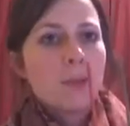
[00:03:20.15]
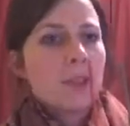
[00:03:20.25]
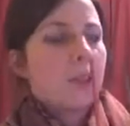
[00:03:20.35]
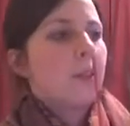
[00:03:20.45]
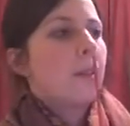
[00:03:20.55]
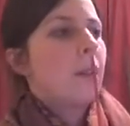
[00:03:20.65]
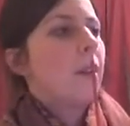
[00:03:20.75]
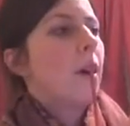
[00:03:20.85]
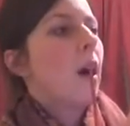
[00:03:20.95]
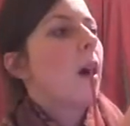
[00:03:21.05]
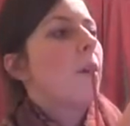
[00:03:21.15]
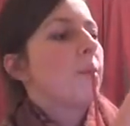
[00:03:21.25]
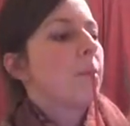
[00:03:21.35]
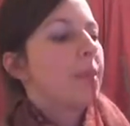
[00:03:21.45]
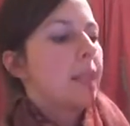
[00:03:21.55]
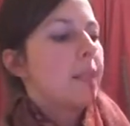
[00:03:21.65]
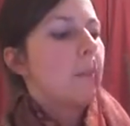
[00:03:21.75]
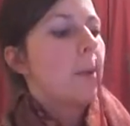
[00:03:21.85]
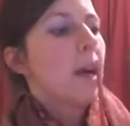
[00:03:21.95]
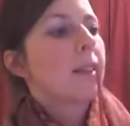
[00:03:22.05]
which are
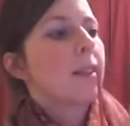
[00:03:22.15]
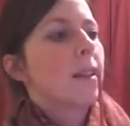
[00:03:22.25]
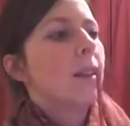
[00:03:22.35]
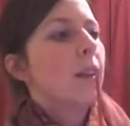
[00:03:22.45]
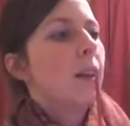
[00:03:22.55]
representing pasta,